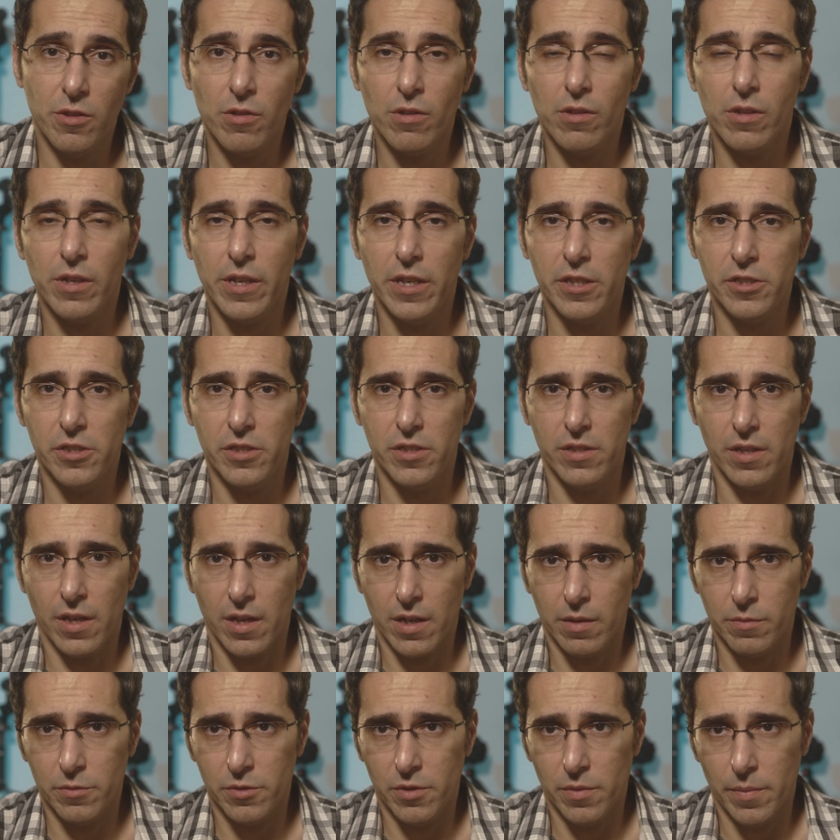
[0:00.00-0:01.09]
3 locations that
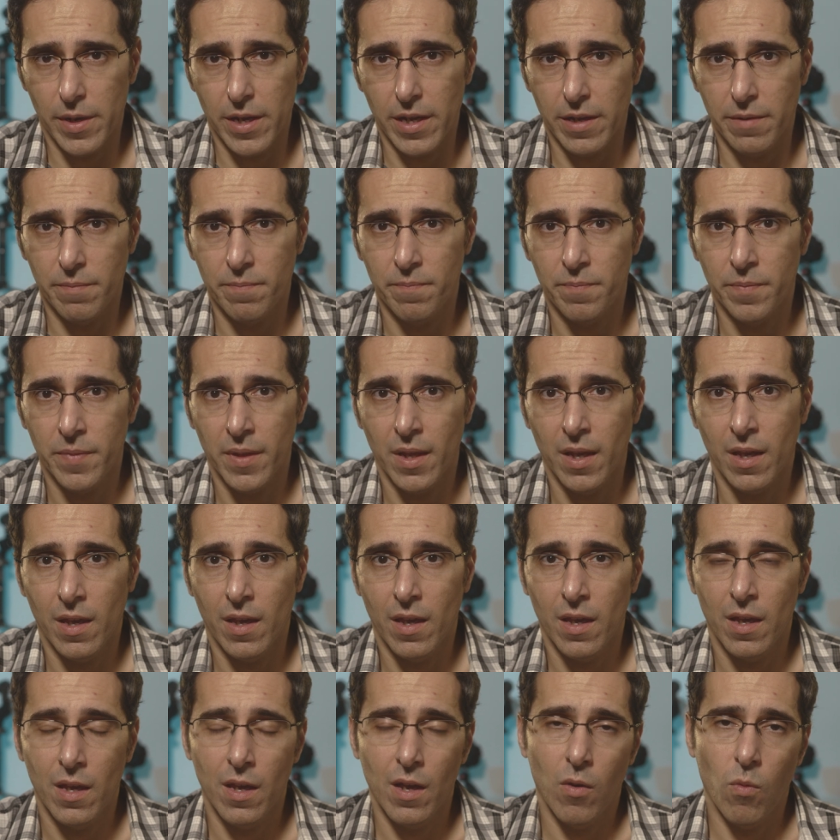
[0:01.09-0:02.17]
comes to mind.
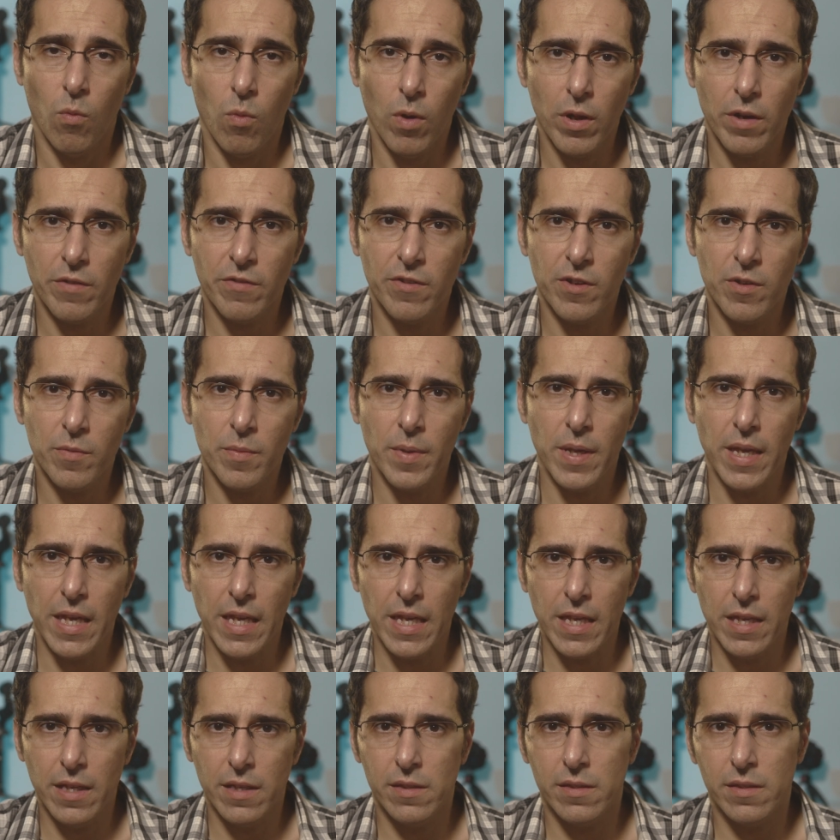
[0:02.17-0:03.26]
One of them
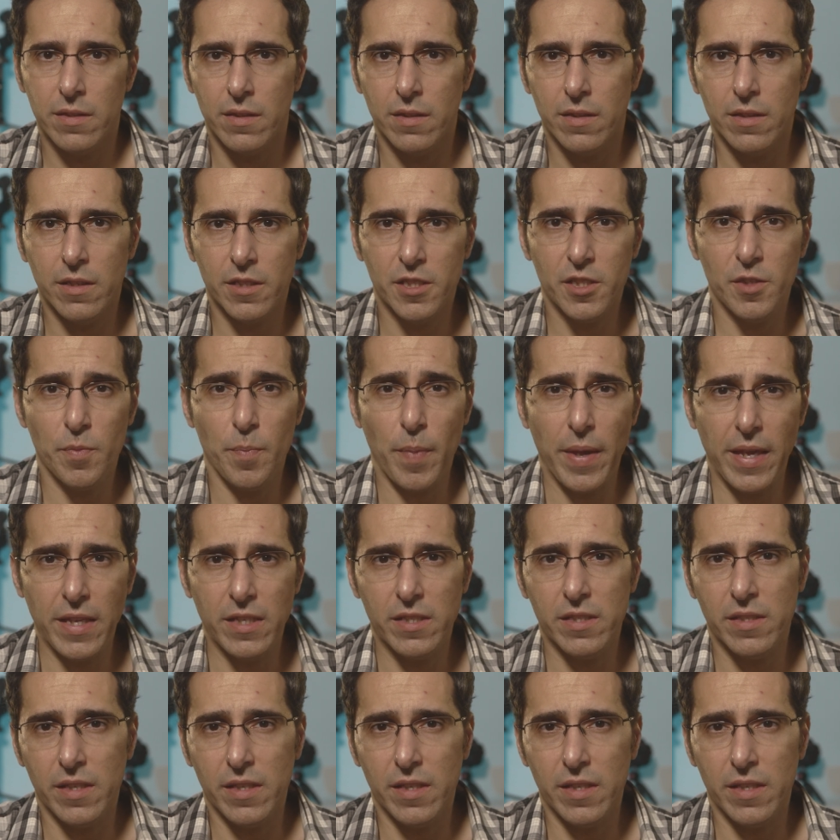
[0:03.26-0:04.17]
is the Space